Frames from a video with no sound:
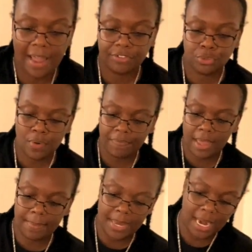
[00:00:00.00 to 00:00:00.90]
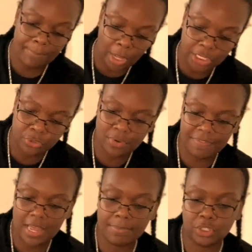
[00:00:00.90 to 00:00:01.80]
have two of them and I bought two of
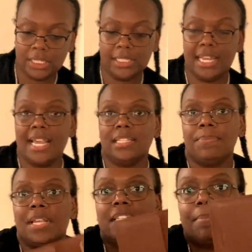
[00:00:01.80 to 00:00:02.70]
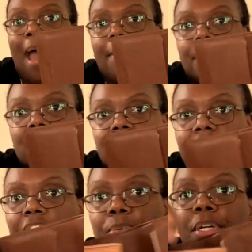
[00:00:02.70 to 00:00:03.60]
them just in case something ends up happening to
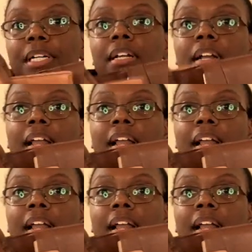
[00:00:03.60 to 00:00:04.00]
the other one.